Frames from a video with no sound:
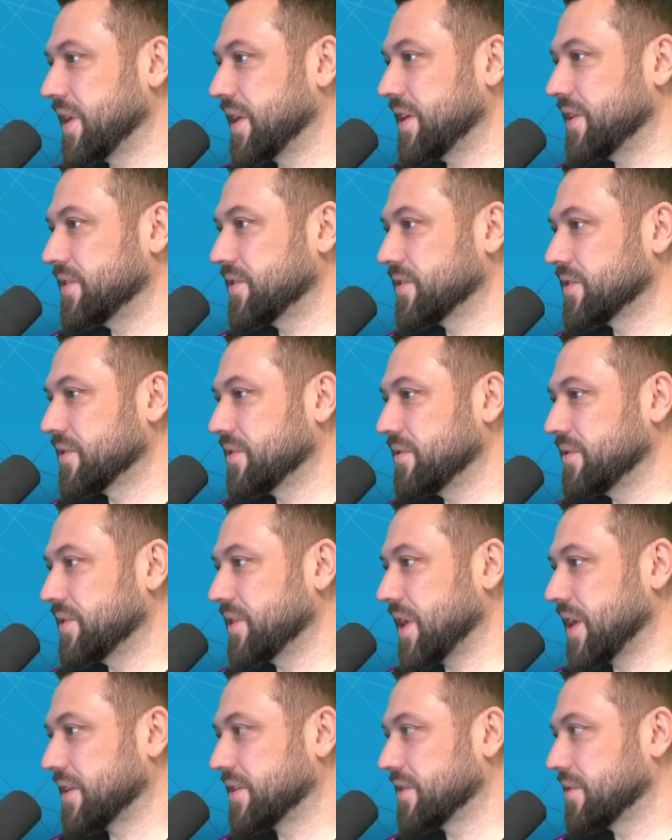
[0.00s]
He's just going to
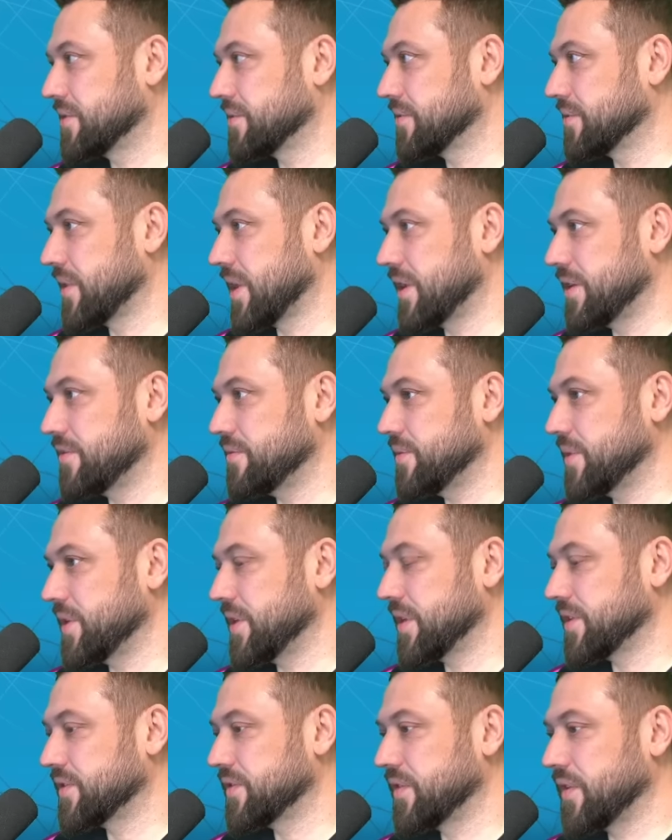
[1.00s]
attack to the right of me.
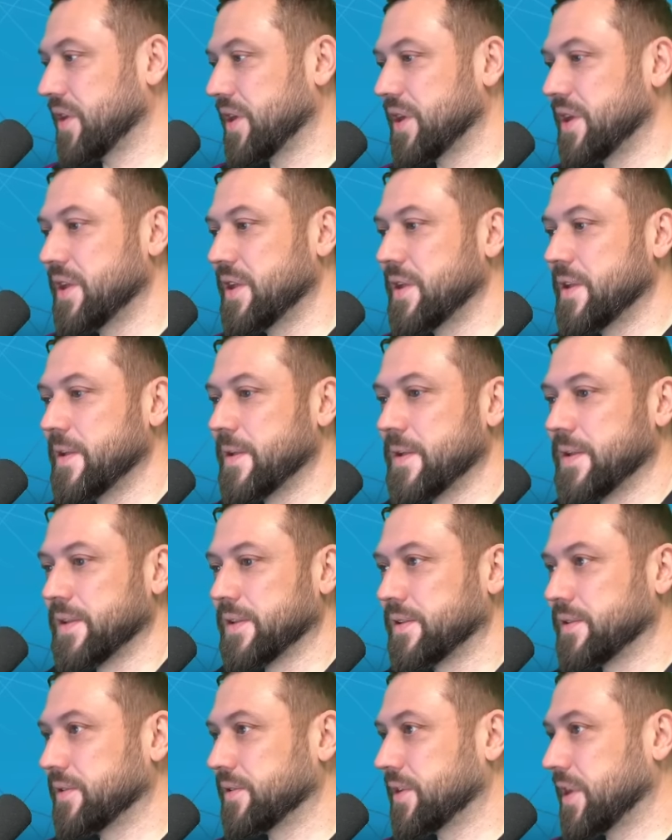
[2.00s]
That's fine.
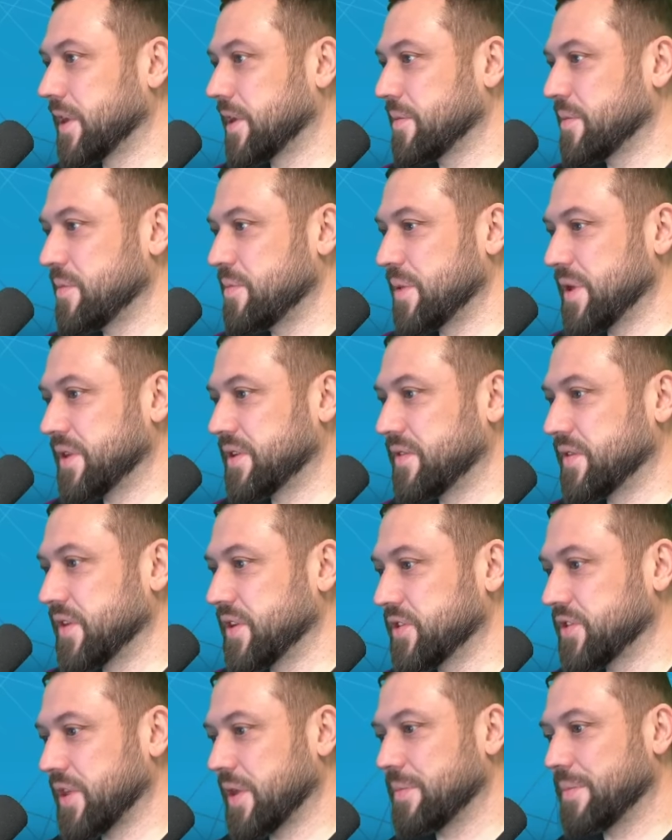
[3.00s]
It'll take him a bit to
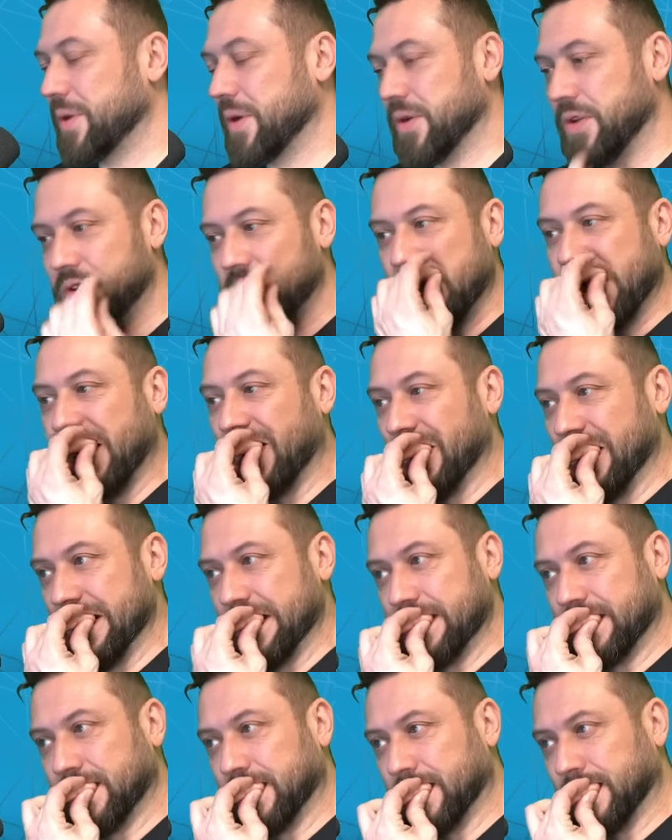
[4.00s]
finish that bonus. All
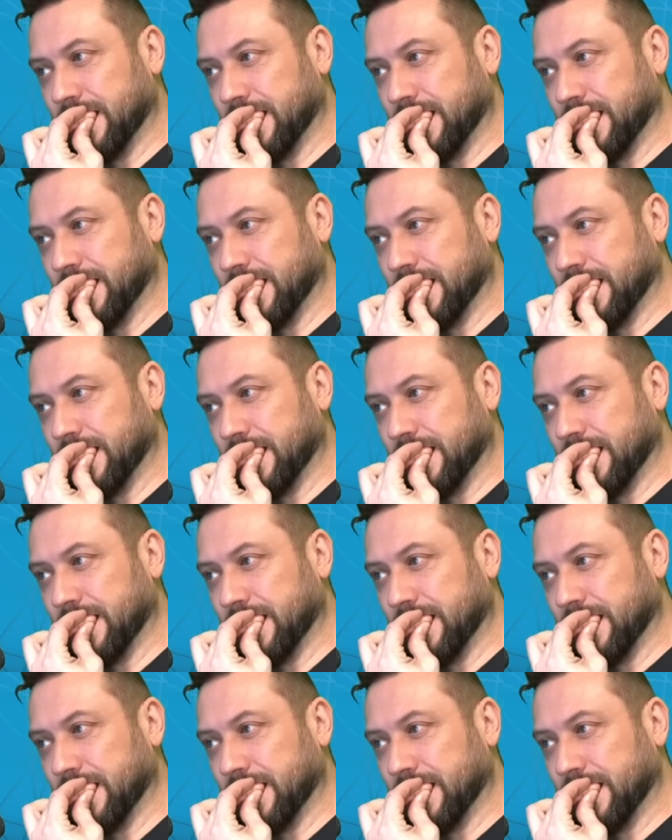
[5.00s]
right.